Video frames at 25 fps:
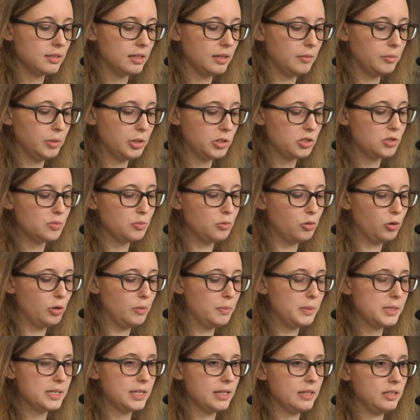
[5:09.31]
and a much
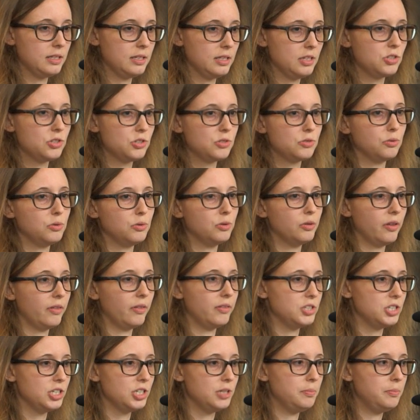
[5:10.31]
smaller percentage thought that
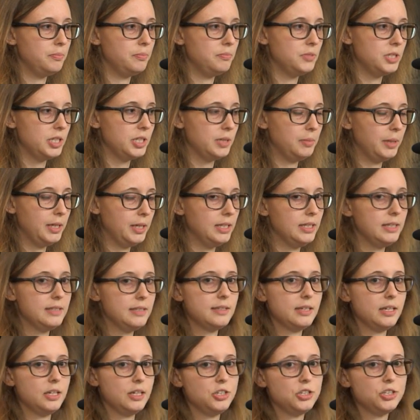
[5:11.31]
the
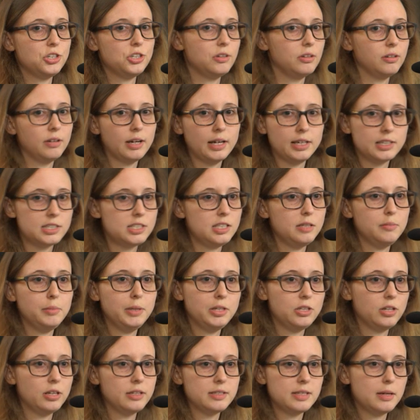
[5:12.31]
GPDC shouldn't actually
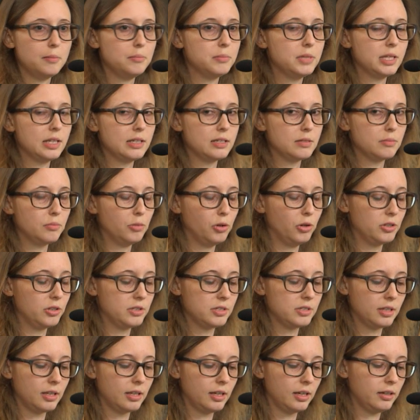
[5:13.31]
be attempting to
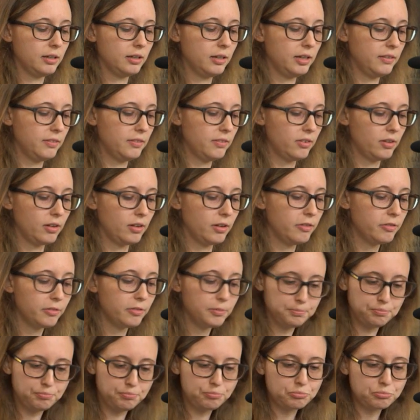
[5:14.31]
monitor that kind of stuff.